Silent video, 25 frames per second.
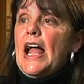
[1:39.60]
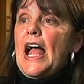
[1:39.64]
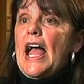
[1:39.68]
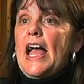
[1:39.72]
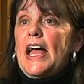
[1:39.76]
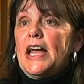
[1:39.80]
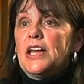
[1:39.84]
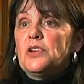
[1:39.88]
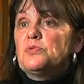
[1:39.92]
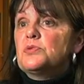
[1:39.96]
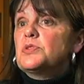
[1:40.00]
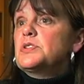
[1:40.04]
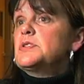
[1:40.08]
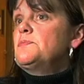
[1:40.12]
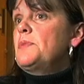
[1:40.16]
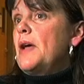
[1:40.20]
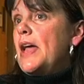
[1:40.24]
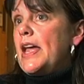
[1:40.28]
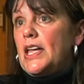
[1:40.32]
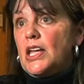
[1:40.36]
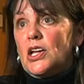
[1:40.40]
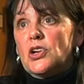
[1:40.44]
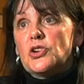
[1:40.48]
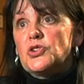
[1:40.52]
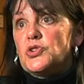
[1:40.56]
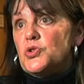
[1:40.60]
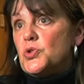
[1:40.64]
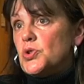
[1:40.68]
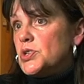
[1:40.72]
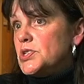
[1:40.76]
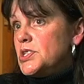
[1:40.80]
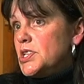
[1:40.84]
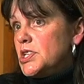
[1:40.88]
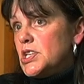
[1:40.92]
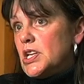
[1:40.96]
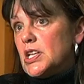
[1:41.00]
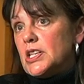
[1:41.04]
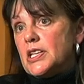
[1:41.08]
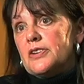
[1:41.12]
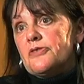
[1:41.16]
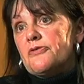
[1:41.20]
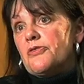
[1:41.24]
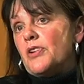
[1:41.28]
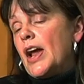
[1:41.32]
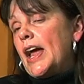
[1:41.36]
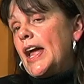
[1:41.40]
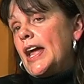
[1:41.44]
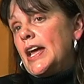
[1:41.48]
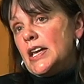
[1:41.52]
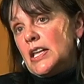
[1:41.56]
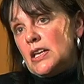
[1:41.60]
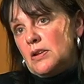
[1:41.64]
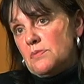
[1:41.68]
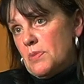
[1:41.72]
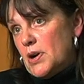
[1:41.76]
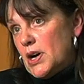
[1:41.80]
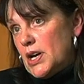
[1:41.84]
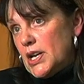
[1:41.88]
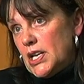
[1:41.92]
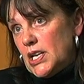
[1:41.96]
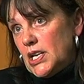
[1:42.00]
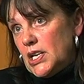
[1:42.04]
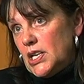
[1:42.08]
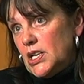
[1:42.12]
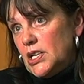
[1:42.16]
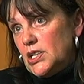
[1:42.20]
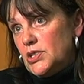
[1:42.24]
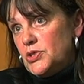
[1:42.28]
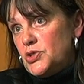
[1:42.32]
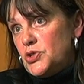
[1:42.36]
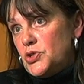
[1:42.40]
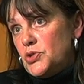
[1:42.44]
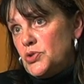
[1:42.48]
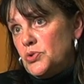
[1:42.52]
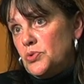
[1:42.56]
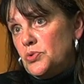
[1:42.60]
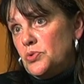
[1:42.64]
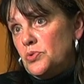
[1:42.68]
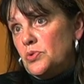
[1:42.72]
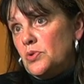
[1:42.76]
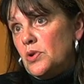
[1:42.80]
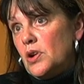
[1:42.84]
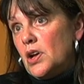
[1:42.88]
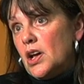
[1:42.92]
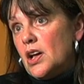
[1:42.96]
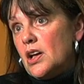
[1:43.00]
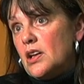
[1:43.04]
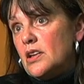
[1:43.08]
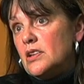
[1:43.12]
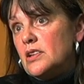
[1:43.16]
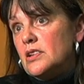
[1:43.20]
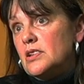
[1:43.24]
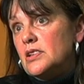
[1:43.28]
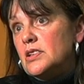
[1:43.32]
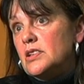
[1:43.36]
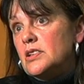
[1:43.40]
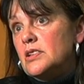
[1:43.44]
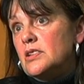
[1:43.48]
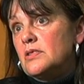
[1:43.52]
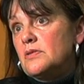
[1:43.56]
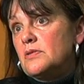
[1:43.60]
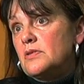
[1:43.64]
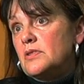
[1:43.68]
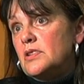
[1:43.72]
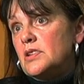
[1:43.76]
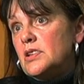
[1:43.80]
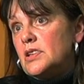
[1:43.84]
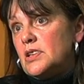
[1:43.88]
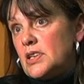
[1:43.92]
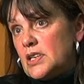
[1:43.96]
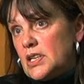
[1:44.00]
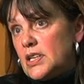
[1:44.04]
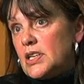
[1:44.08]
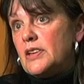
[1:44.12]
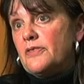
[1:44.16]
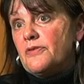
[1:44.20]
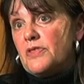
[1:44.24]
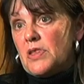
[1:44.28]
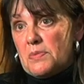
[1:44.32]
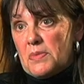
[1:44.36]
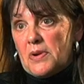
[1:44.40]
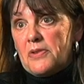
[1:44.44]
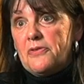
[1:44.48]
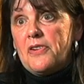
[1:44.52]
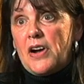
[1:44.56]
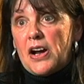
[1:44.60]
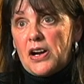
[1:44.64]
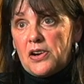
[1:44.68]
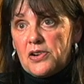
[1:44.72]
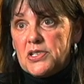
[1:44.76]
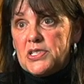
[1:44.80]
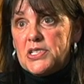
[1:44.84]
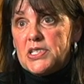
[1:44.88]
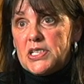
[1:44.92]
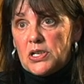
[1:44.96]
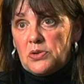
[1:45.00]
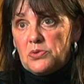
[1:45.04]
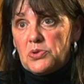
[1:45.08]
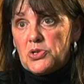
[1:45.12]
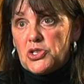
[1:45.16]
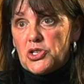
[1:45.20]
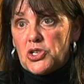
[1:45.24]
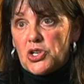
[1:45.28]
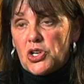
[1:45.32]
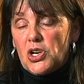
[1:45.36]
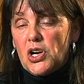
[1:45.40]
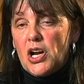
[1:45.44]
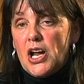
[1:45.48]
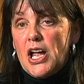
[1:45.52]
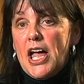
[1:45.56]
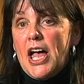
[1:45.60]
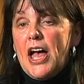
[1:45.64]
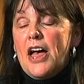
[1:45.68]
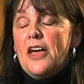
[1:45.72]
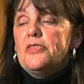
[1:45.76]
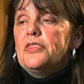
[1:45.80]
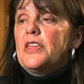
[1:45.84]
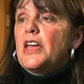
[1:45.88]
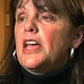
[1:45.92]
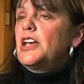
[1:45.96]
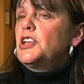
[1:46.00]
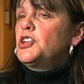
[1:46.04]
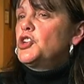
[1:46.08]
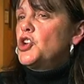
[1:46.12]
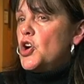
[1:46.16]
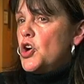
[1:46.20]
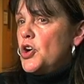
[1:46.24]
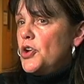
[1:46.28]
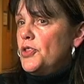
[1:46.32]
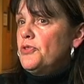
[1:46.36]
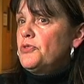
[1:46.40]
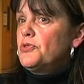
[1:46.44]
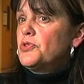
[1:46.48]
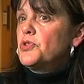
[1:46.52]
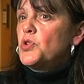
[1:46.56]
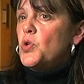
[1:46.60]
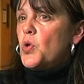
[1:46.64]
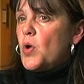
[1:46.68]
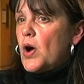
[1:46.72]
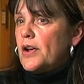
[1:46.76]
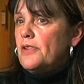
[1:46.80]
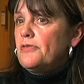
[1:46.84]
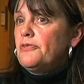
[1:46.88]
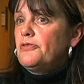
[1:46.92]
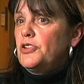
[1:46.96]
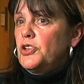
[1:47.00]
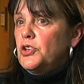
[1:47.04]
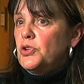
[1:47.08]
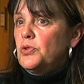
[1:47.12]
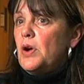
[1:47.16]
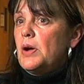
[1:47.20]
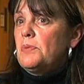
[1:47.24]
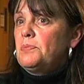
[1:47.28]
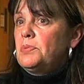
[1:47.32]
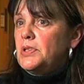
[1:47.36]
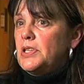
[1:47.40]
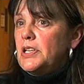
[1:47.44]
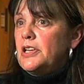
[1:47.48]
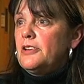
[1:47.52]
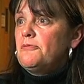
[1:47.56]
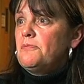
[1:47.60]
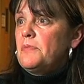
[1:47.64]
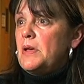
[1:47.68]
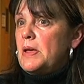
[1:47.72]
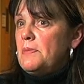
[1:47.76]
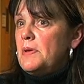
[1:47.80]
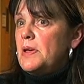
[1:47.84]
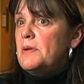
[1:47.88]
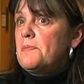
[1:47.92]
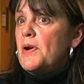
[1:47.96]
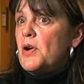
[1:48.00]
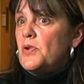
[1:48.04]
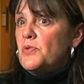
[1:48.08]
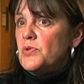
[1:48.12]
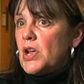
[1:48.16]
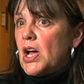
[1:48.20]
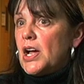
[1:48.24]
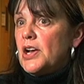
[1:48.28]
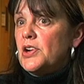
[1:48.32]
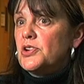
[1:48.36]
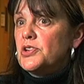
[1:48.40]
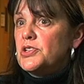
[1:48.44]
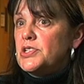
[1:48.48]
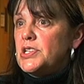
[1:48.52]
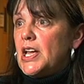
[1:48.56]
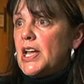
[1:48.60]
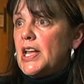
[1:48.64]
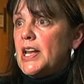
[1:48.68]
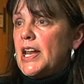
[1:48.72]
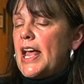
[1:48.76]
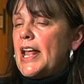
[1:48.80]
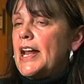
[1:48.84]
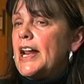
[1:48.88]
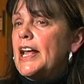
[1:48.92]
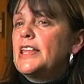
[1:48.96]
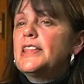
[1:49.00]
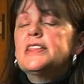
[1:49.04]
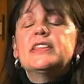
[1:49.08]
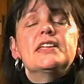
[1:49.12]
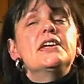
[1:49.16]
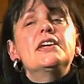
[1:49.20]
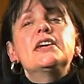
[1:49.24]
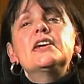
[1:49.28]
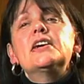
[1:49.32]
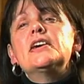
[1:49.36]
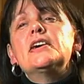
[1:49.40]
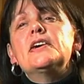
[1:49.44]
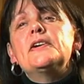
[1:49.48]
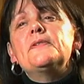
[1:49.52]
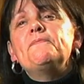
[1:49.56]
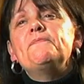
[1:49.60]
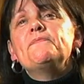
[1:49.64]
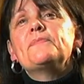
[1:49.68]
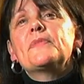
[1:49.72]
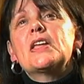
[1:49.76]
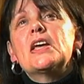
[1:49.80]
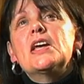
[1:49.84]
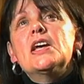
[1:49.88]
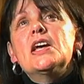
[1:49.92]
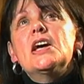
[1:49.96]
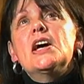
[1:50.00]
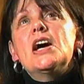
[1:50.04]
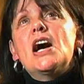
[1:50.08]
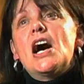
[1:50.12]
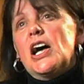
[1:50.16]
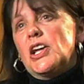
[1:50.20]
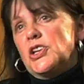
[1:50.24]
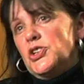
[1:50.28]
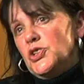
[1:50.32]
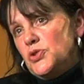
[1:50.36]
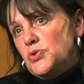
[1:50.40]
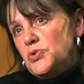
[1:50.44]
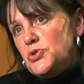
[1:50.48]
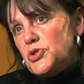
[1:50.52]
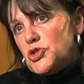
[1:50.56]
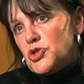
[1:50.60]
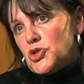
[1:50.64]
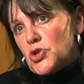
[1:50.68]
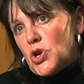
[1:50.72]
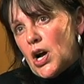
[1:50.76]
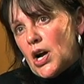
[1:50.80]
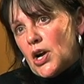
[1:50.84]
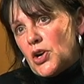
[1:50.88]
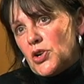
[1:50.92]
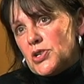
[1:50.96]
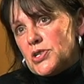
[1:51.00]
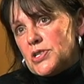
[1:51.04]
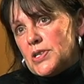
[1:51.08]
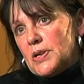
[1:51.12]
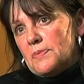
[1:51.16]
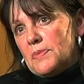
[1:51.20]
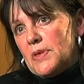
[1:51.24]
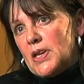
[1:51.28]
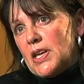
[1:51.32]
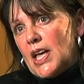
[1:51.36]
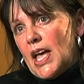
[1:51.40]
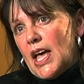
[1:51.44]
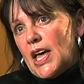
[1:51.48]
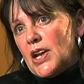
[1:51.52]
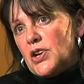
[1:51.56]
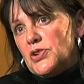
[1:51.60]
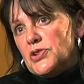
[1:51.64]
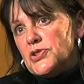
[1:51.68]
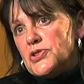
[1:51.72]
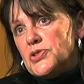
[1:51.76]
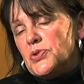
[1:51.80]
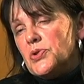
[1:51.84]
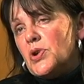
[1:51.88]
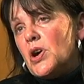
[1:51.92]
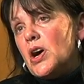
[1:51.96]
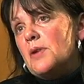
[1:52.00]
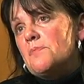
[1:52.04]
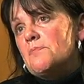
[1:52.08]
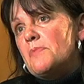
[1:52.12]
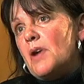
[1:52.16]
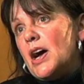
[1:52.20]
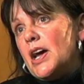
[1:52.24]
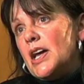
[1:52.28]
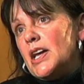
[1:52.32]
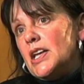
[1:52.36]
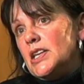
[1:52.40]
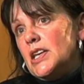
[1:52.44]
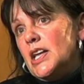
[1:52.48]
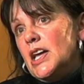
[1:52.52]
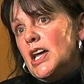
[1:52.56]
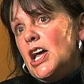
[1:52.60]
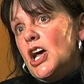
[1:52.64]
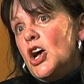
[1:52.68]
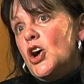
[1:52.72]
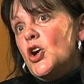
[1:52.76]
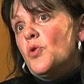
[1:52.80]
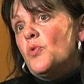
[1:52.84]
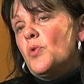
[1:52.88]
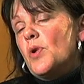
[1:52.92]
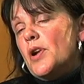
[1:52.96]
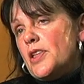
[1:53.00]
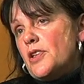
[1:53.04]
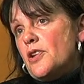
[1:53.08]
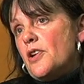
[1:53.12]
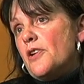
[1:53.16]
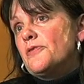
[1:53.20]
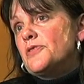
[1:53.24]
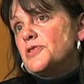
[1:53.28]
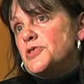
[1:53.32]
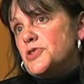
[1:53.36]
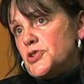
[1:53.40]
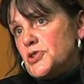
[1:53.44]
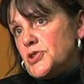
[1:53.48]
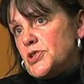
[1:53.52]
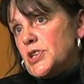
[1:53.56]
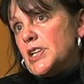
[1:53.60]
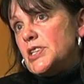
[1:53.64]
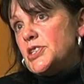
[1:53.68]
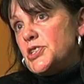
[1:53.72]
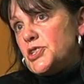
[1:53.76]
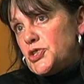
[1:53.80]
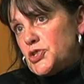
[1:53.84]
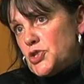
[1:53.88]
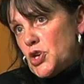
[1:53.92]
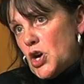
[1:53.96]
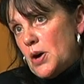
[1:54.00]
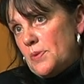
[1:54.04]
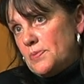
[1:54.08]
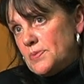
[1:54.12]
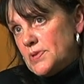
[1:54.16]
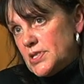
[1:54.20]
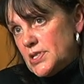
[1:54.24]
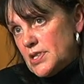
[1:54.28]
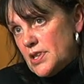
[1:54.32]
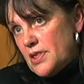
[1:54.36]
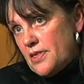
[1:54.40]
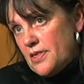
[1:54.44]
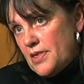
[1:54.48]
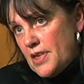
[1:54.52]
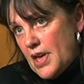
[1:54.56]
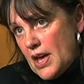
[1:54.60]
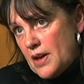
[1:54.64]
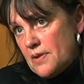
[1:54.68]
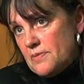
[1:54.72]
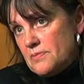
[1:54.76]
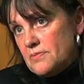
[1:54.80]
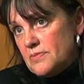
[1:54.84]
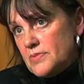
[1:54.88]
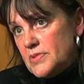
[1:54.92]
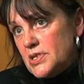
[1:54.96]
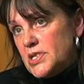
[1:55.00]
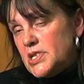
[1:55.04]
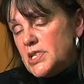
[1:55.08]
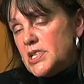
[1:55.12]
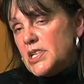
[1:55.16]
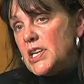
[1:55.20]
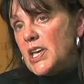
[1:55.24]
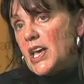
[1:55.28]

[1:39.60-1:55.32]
and was banging on doors and yelling for anybody to give them a fire extinguisher. They had gone through quite a few, I believe maybe about 9 or 10, and I think a news truck or something had also come by, and one of the officers had stopped them to